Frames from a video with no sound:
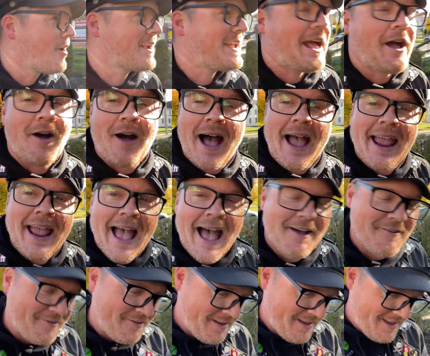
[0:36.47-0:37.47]
Now, I
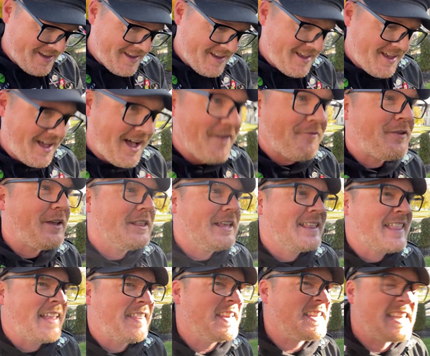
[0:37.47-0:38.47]
have a feeling
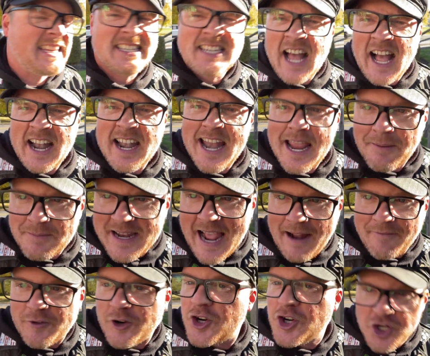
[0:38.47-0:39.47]
that this is not named
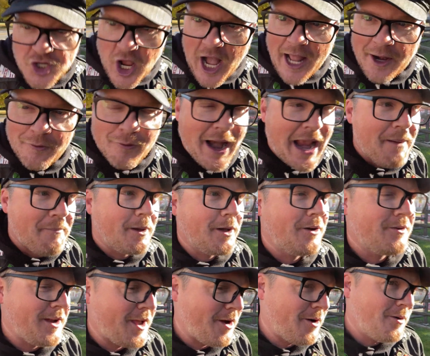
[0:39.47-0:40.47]
after John Rambo.
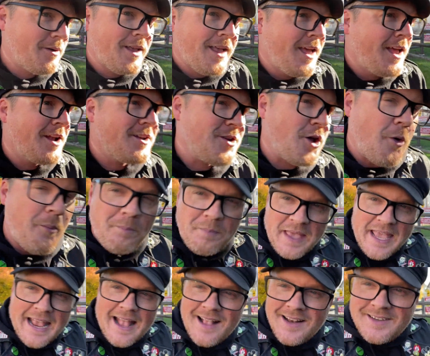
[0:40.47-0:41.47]
No
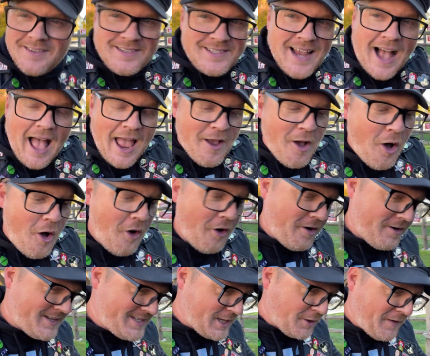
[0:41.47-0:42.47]
big die-hard
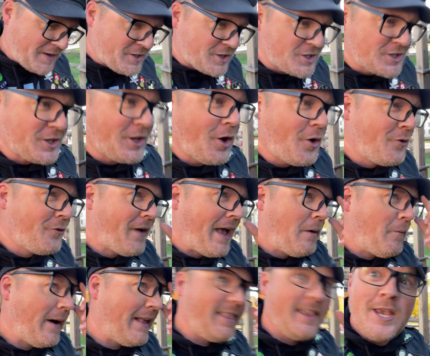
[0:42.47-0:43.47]
Sylvester Stallone fan
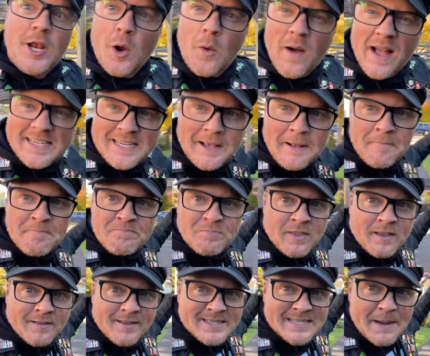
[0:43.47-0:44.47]
went, you know what?
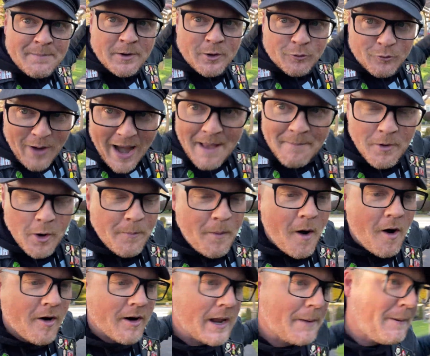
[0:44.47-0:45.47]
Let's name it Rambo
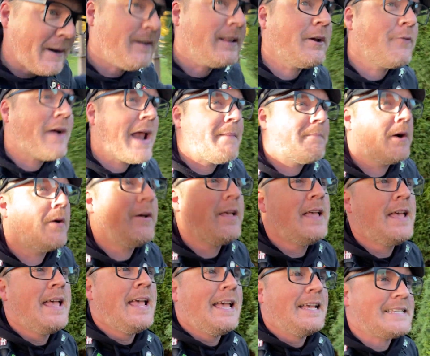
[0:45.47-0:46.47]
Park. Apparently Rambo
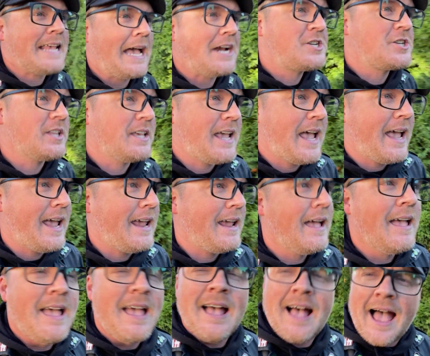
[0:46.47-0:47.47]
is actually
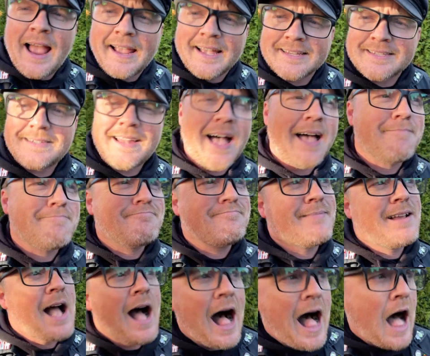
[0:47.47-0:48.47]
I guess not
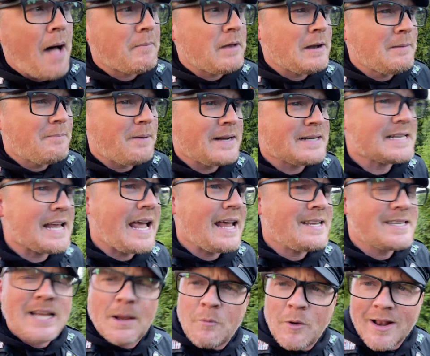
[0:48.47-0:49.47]
common, but a
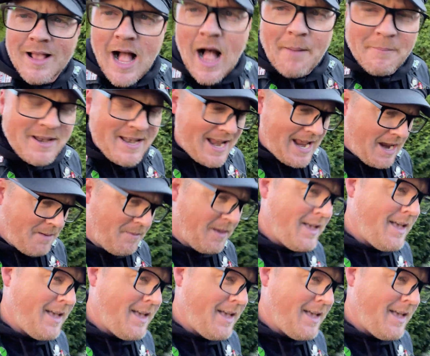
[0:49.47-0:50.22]
somewhat common name